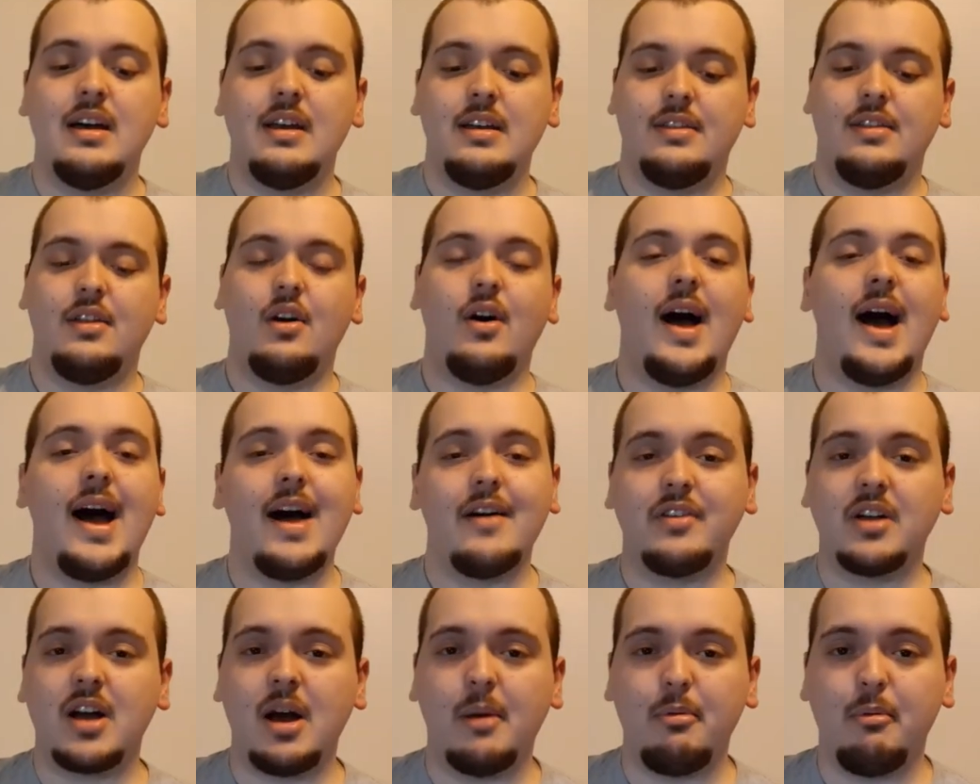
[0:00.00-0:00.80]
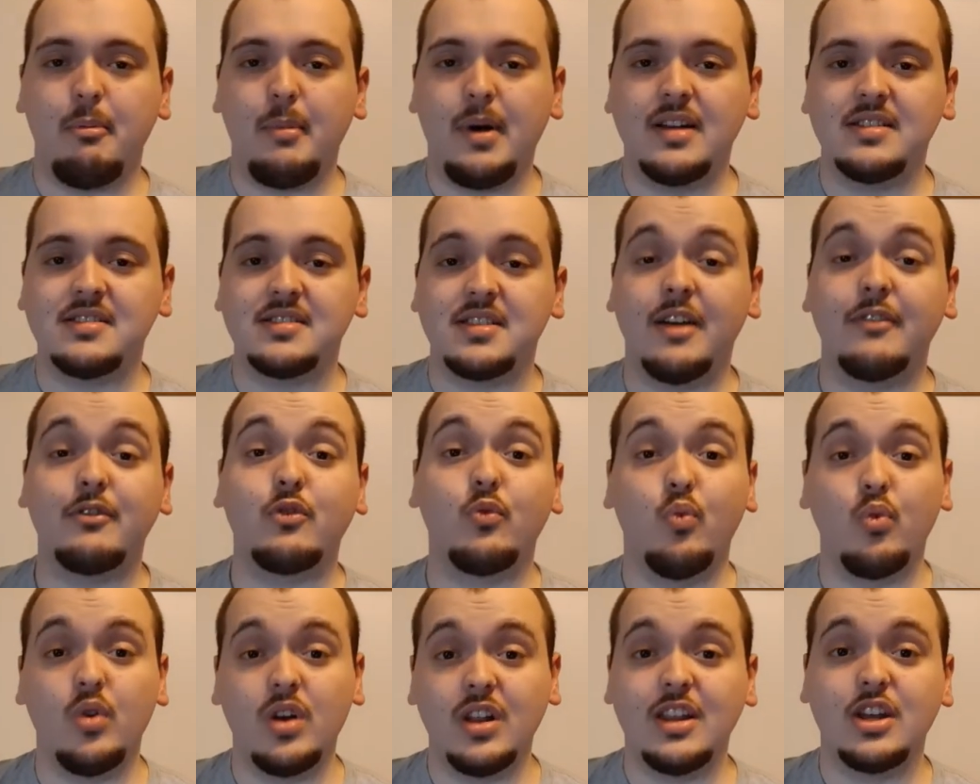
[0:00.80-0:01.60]
they'll have a couple months of
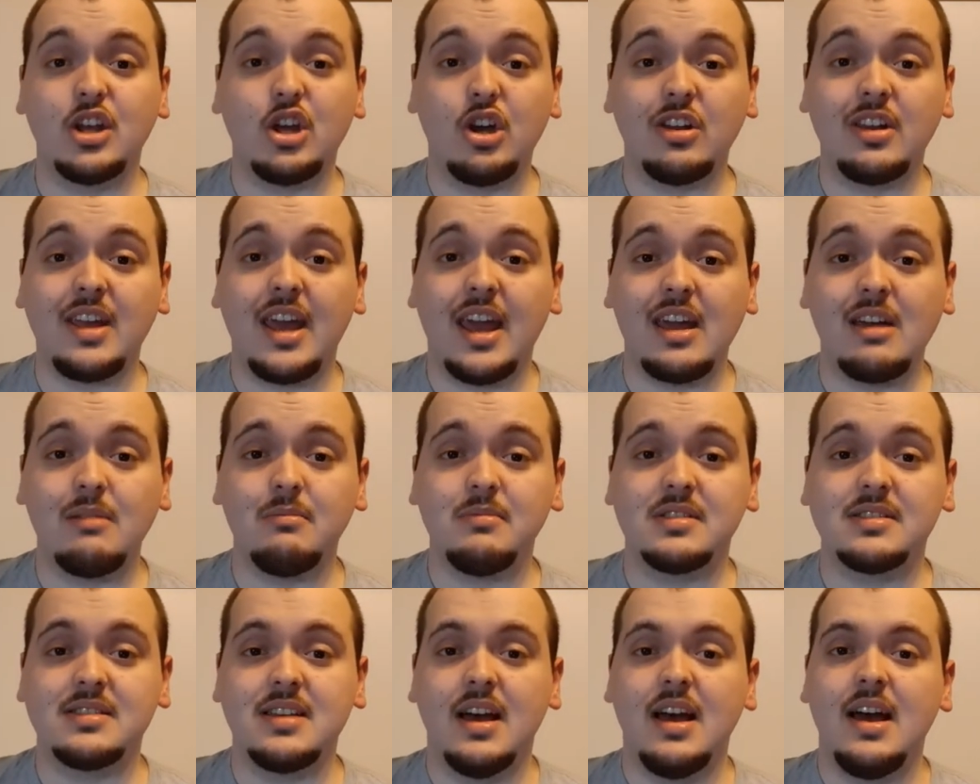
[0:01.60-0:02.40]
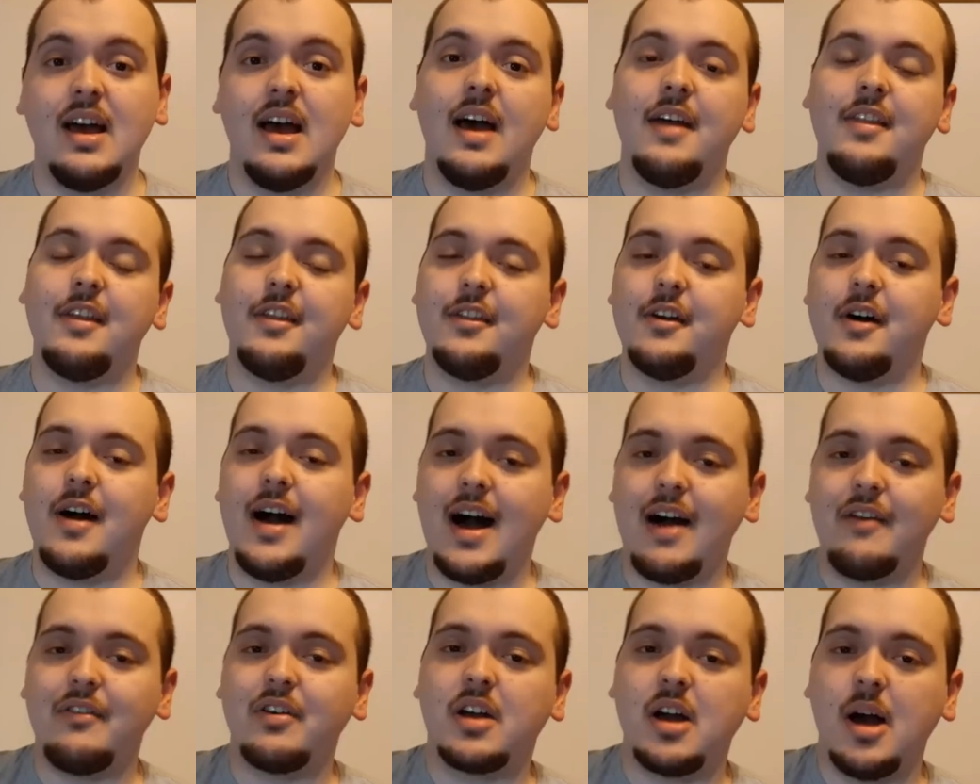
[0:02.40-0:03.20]
really good games, and then they'll
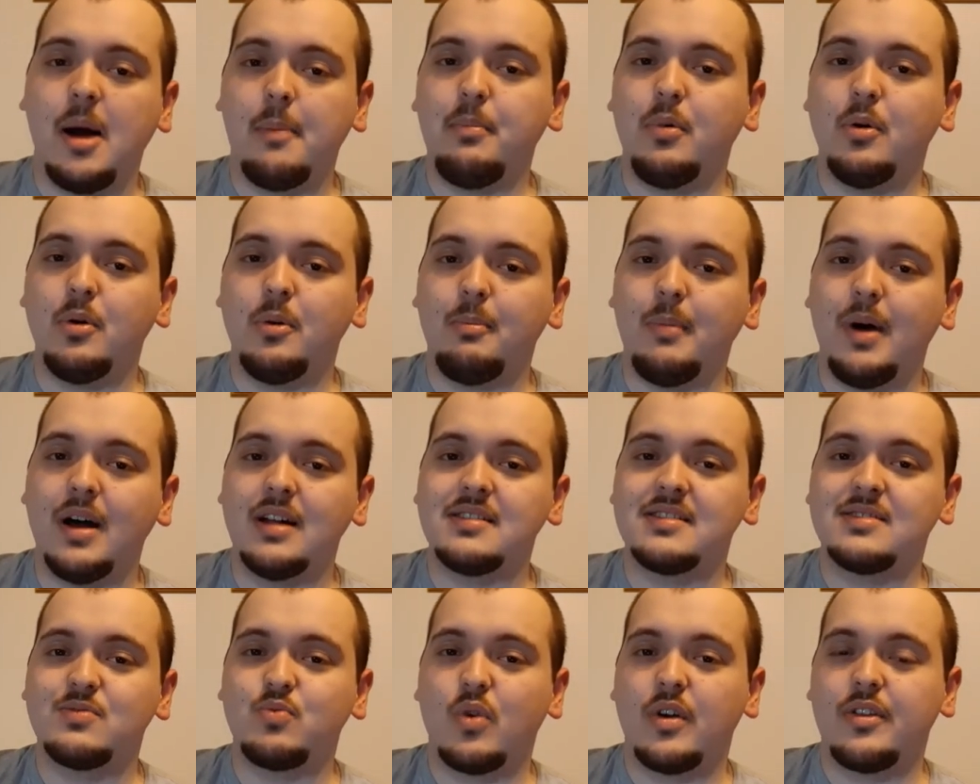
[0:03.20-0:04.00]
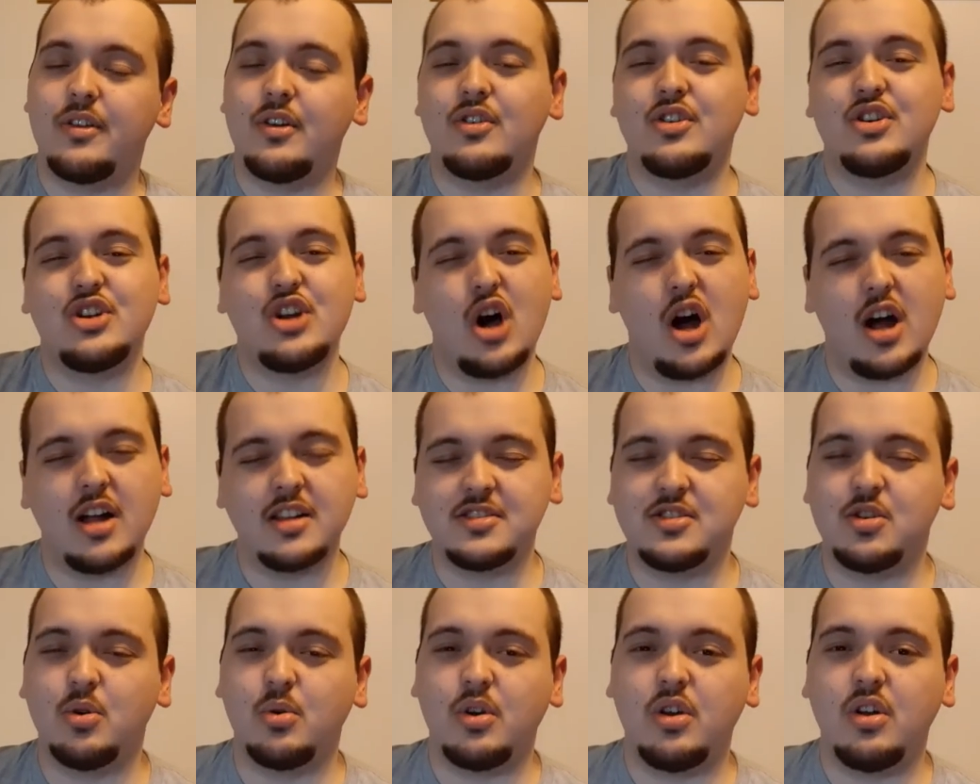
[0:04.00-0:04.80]
have a couple months where they're not
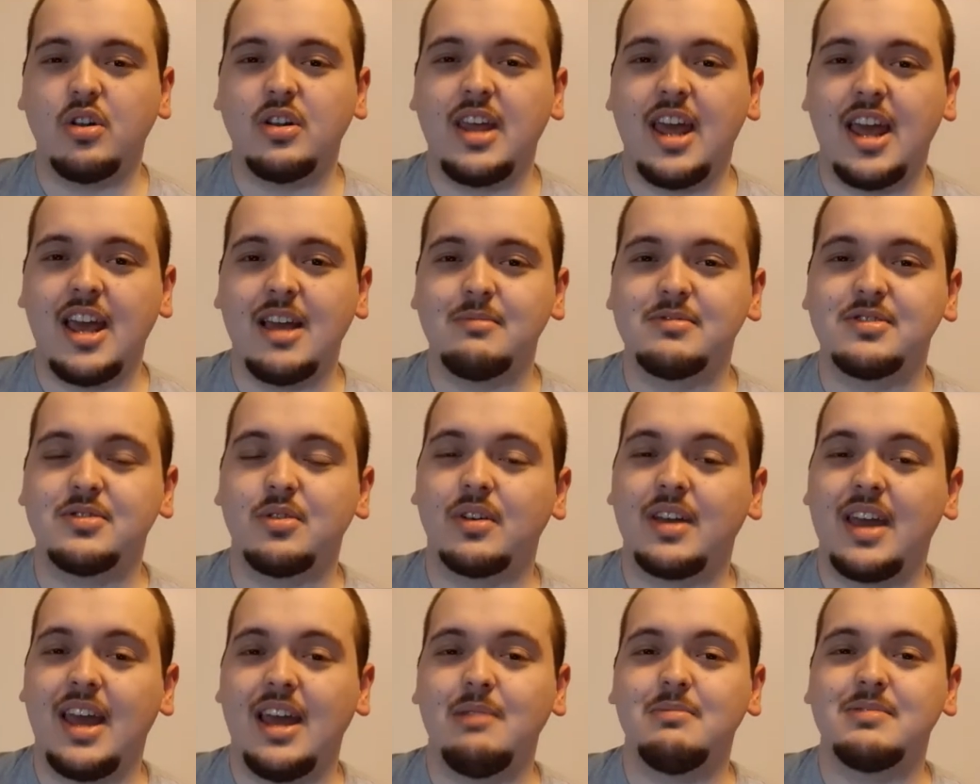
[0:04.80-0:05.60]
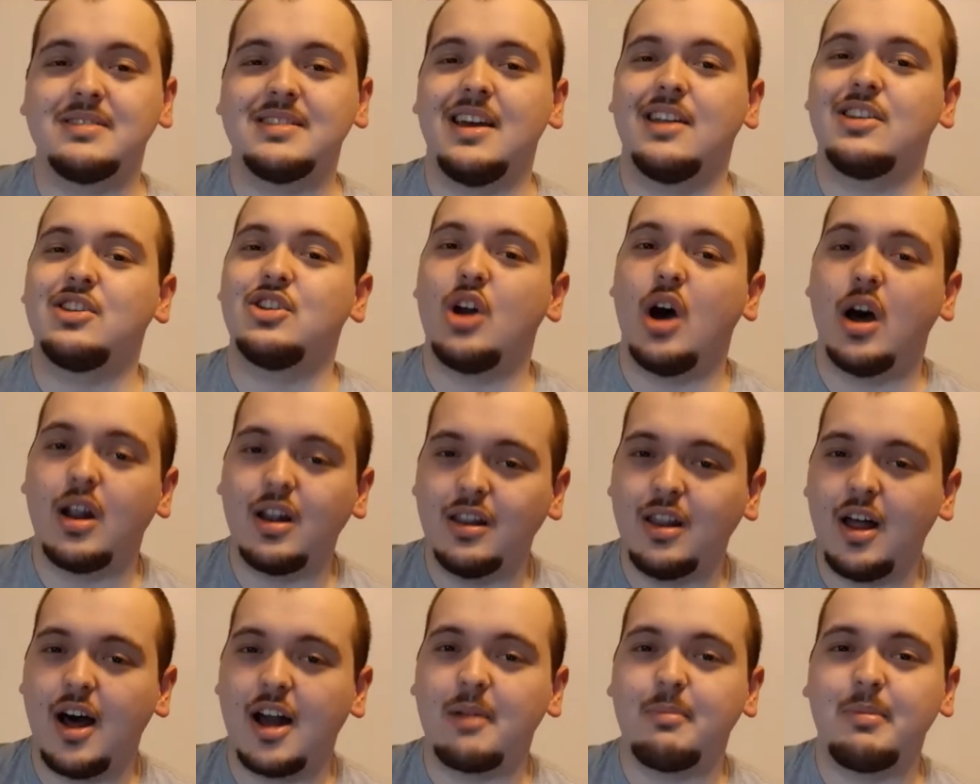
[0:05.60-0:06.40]
so good games or games that not a
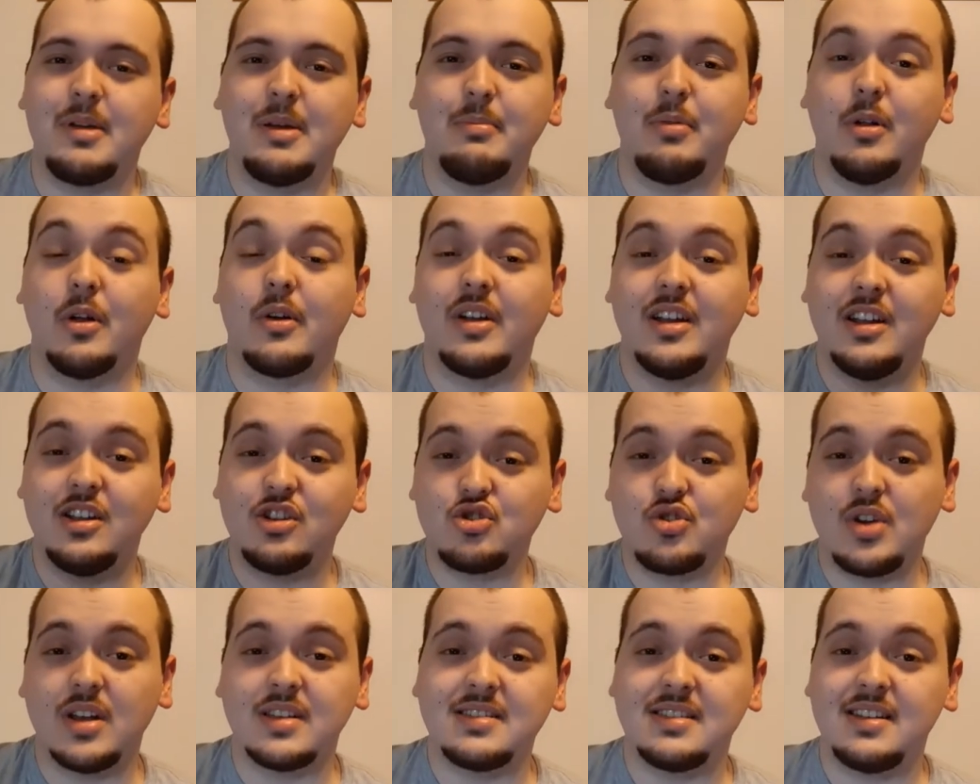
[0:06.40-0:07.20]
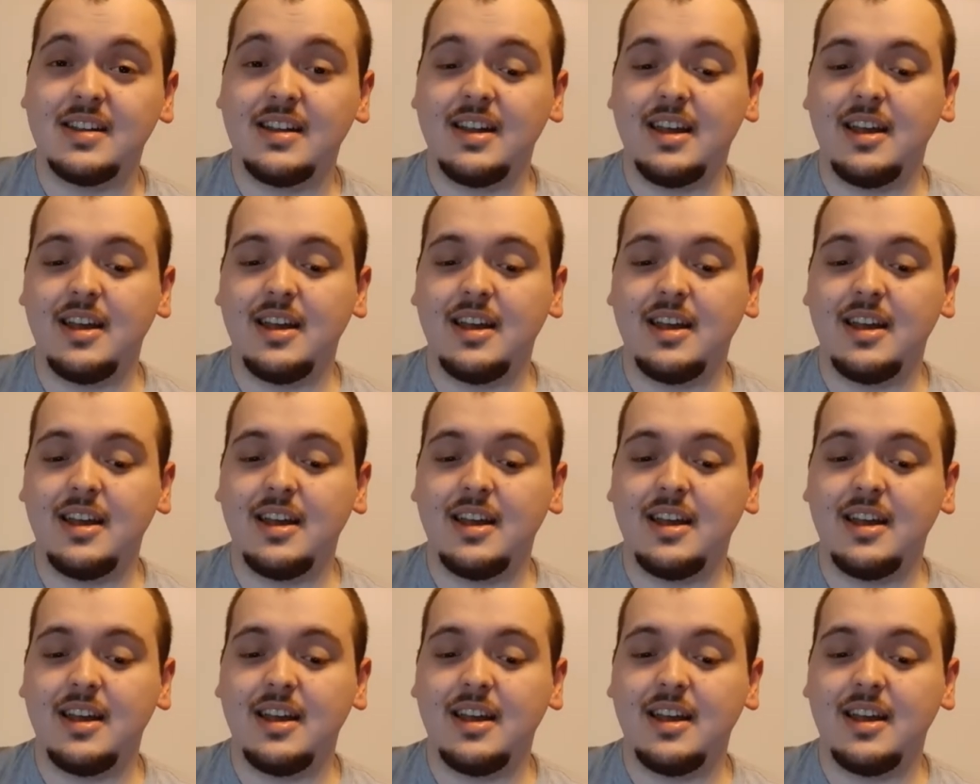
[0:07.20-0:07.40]
lot of people are interested